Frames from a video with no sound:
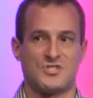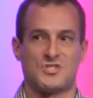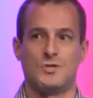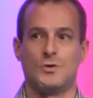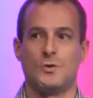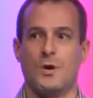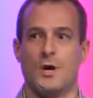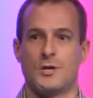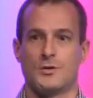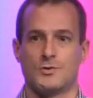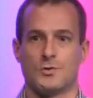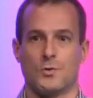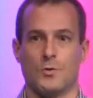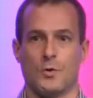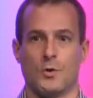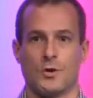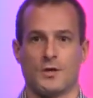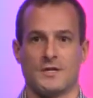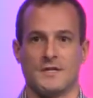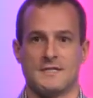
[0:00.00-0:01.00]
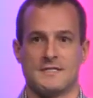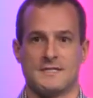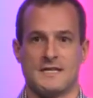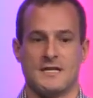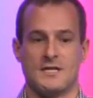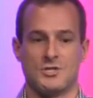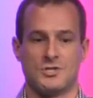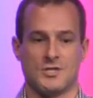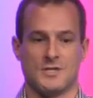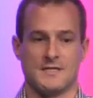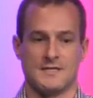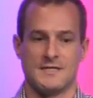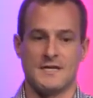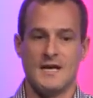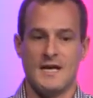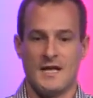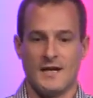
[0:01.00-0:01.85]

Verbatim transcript: 200 organizations